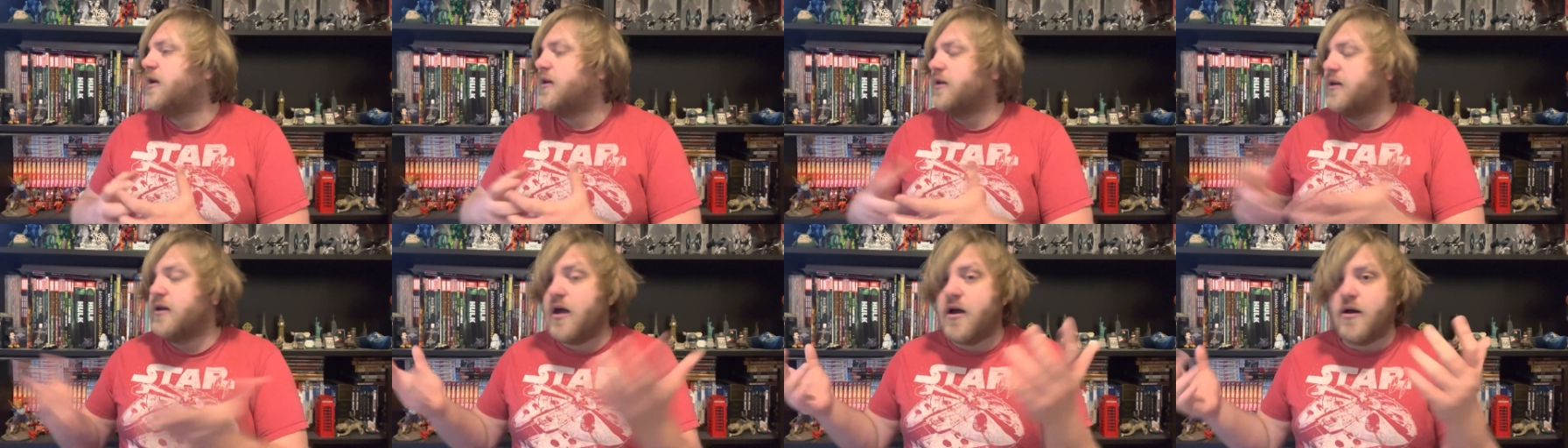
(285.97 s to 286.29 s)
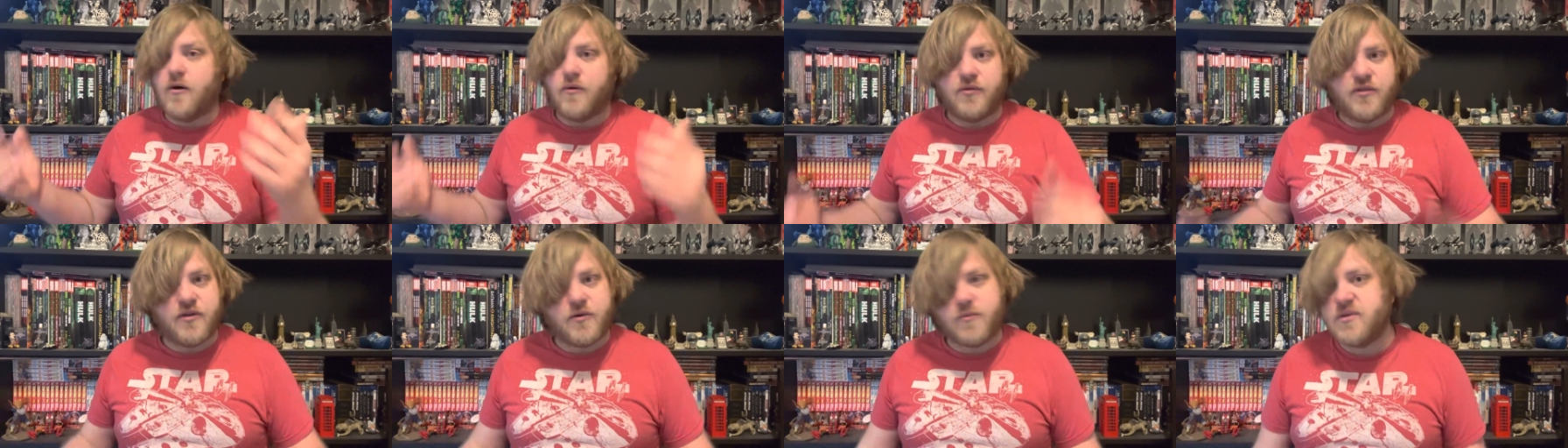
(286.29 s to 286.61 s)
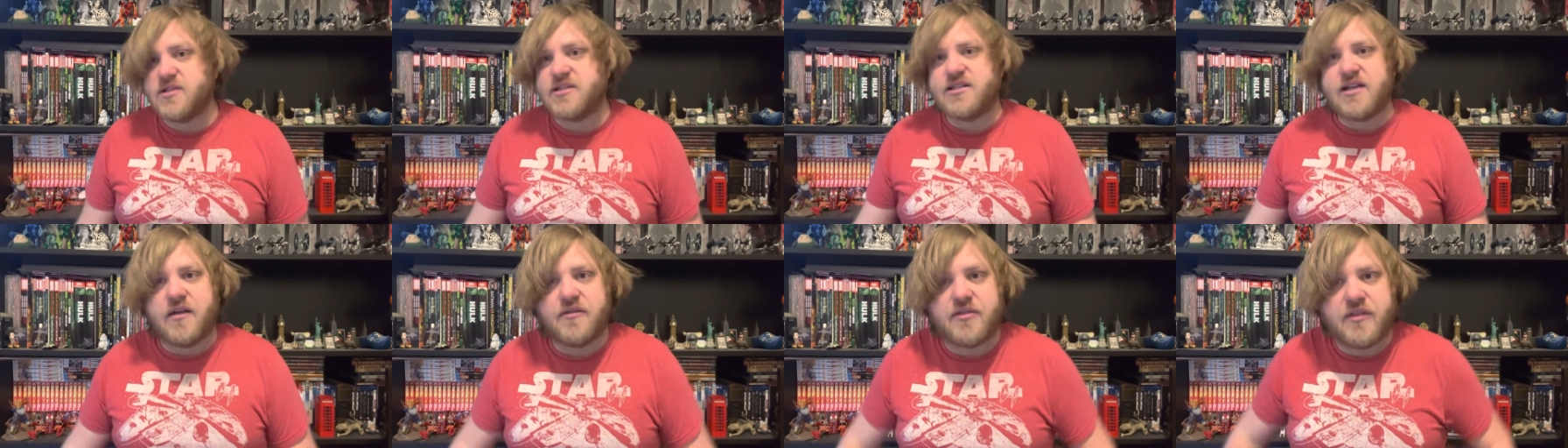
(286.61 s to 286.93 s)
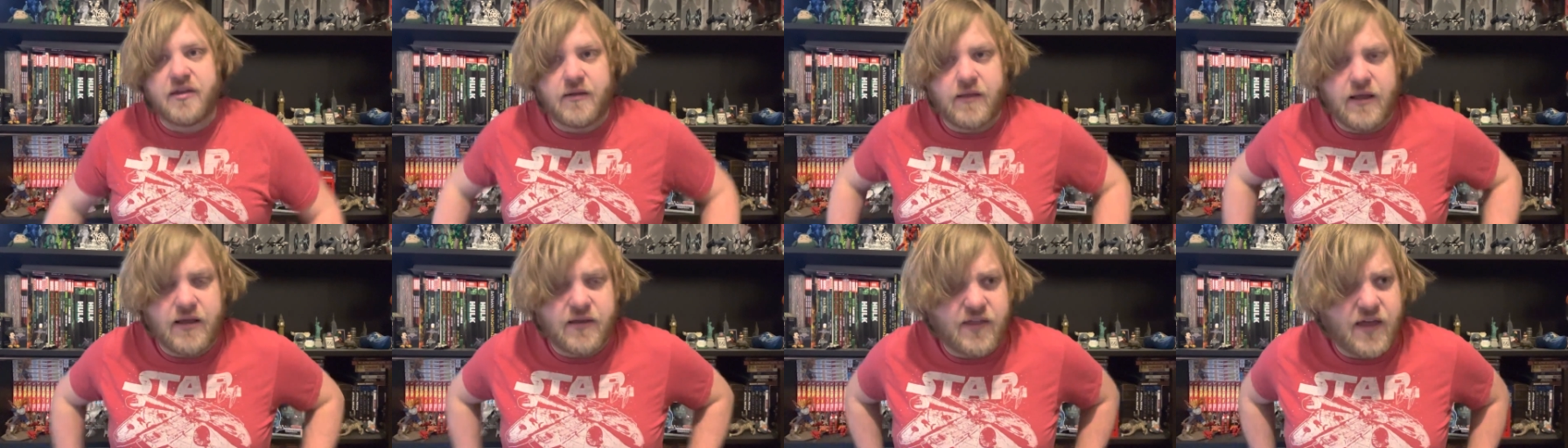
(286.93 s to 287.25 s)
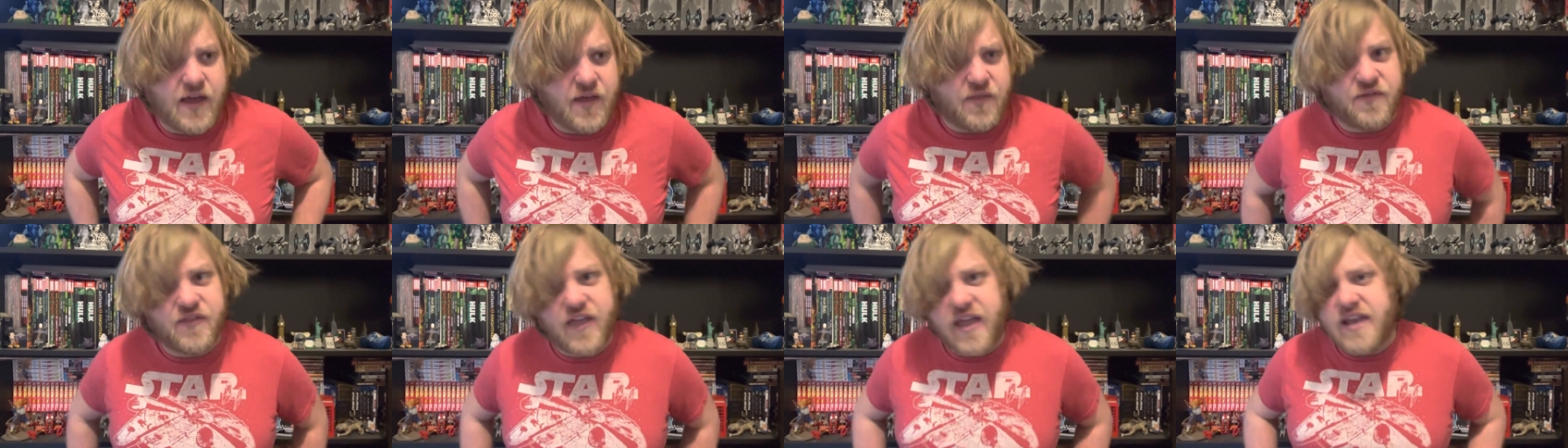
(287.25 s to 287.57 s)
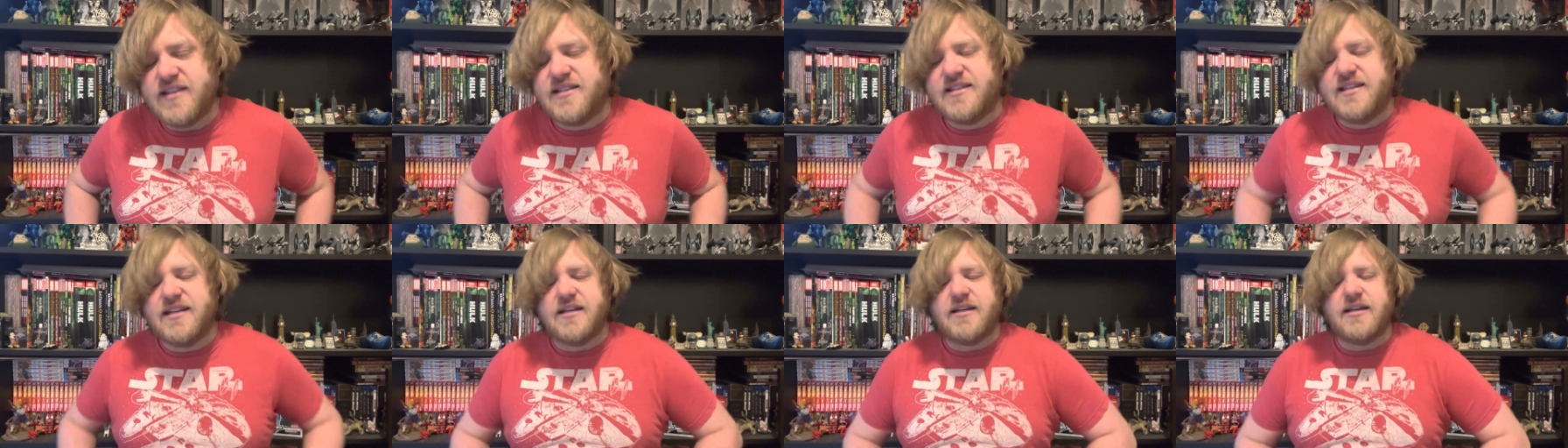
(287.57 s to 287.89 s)
No, there was nothing like that. They
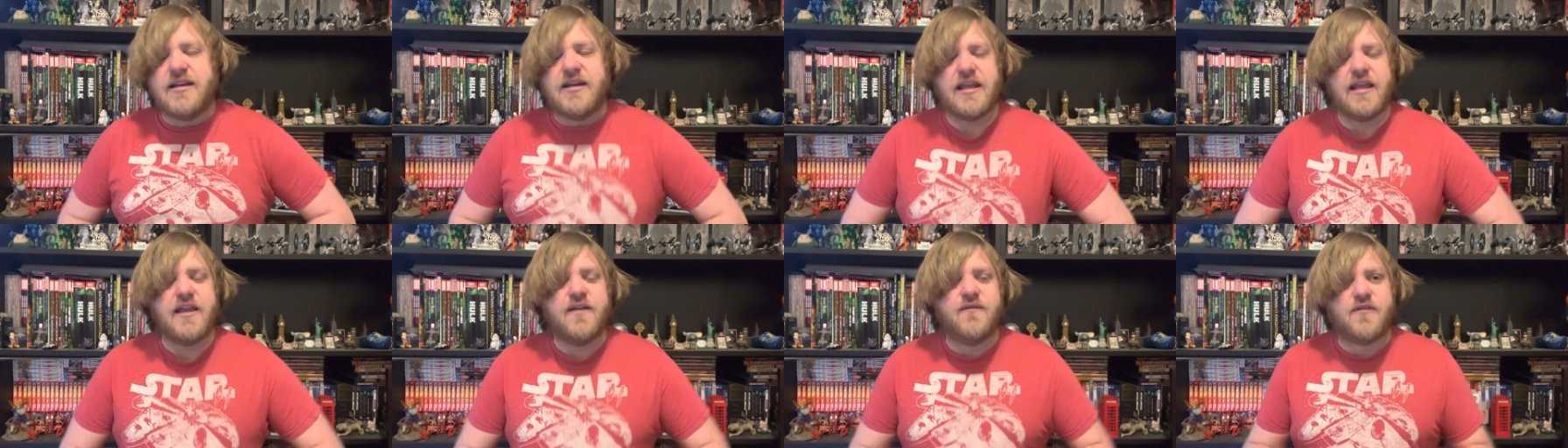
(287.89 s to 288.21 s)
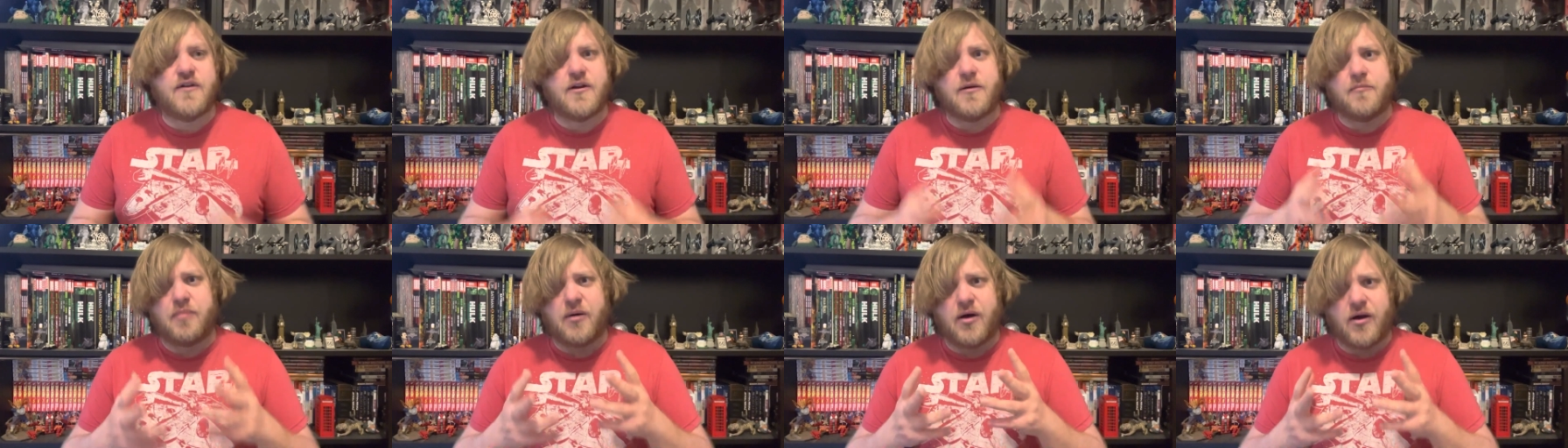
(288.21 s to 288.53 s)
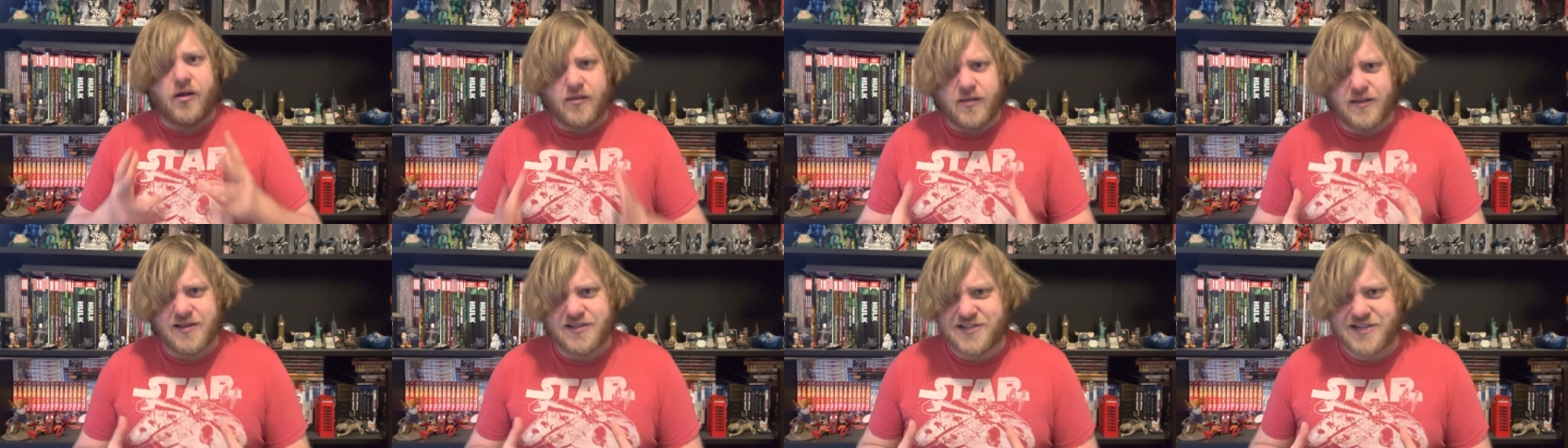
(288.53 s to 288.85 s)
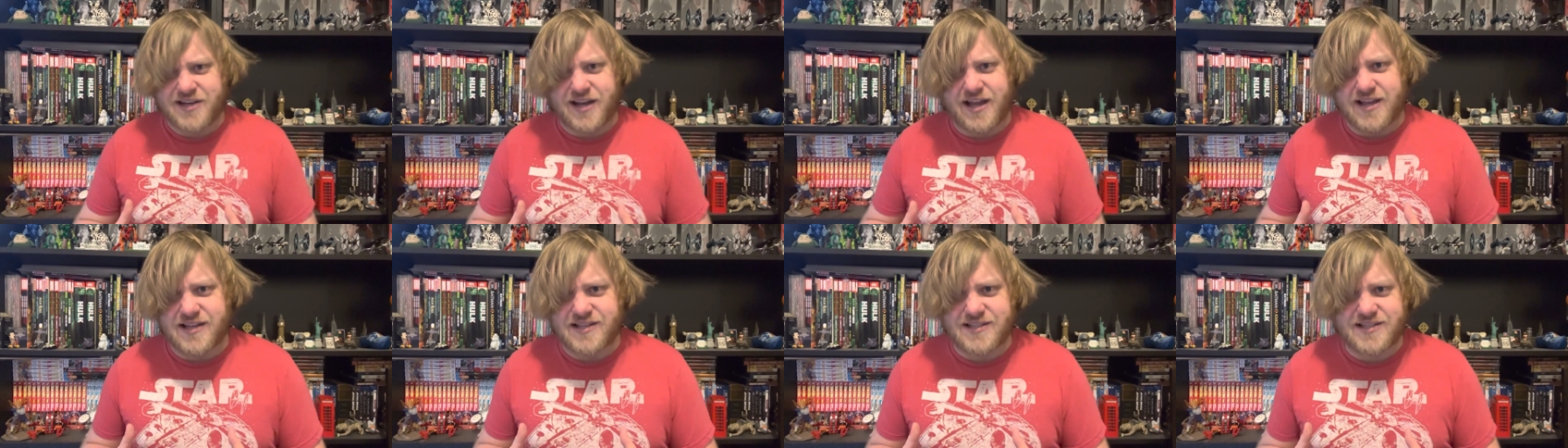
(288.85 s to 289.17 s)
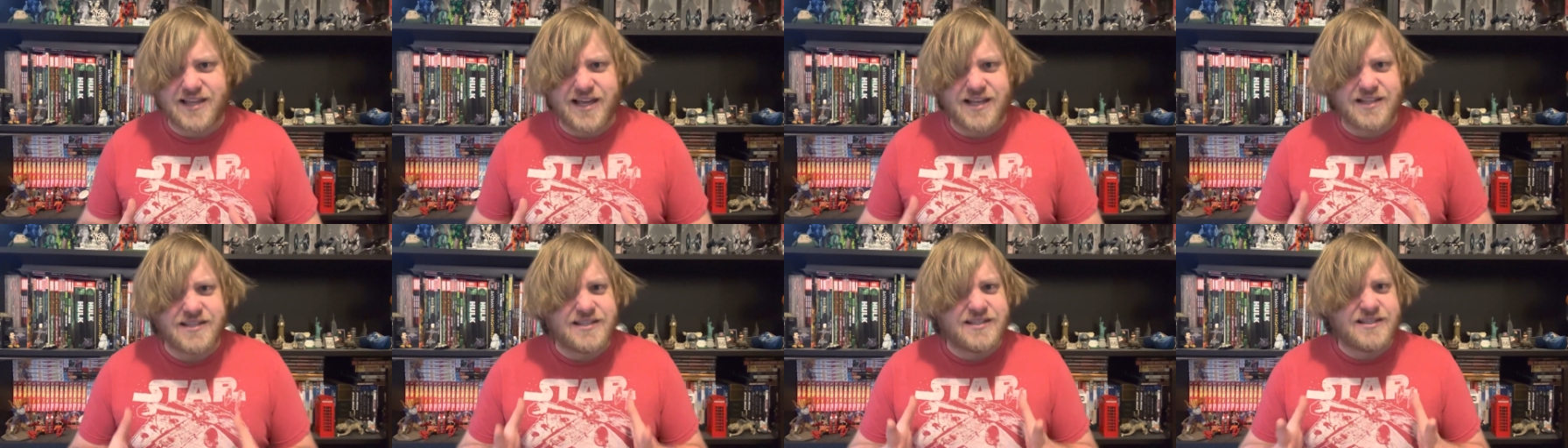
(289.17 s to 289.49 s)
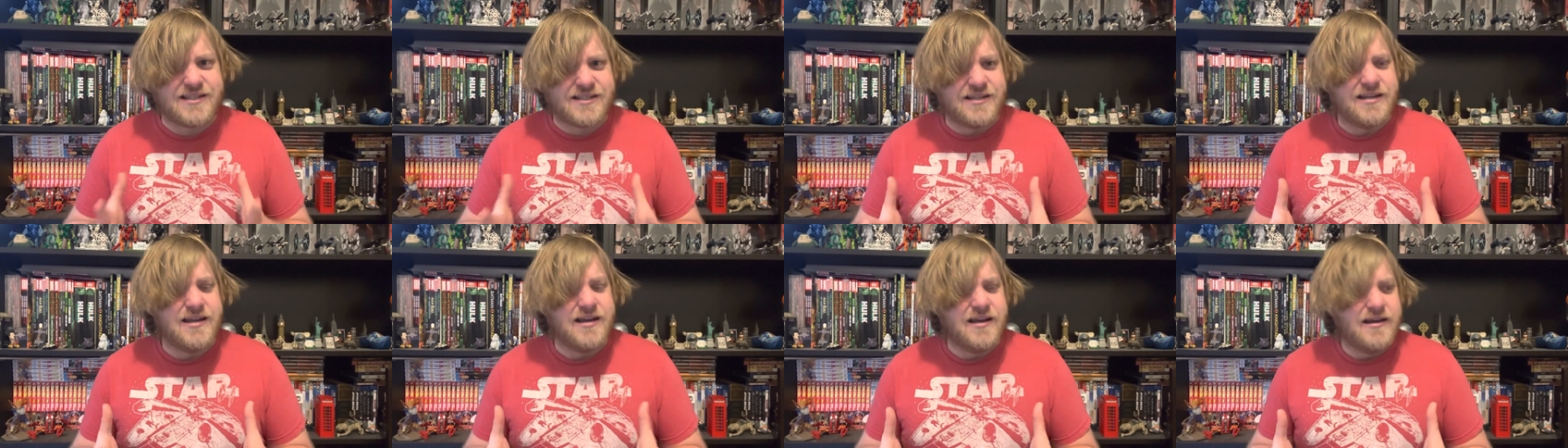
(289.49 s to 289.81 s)
didn't even apologize.
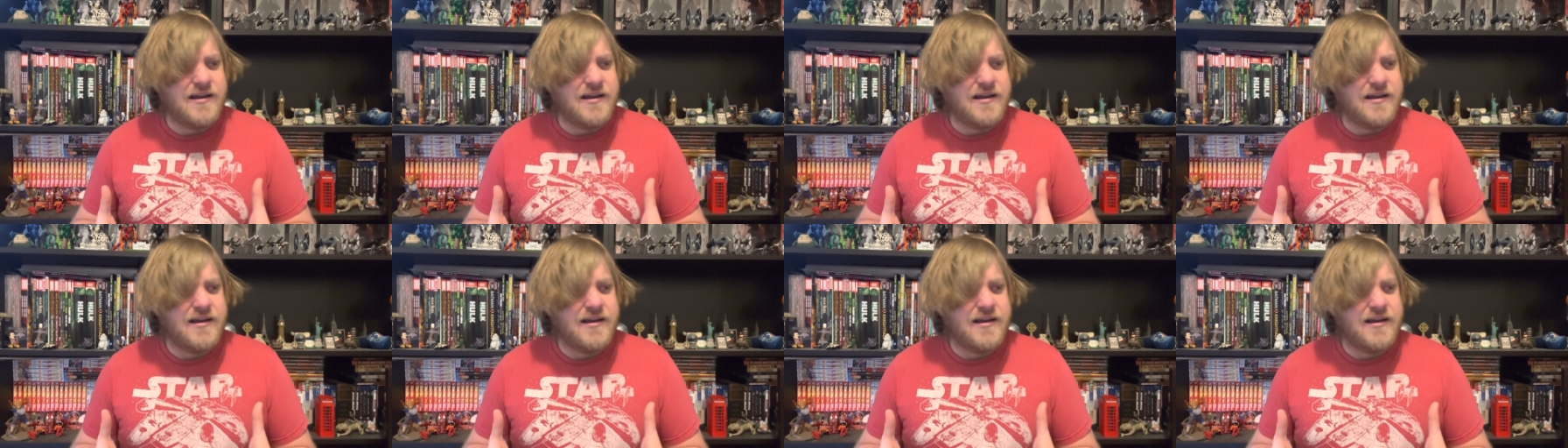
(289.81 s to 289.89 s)
That's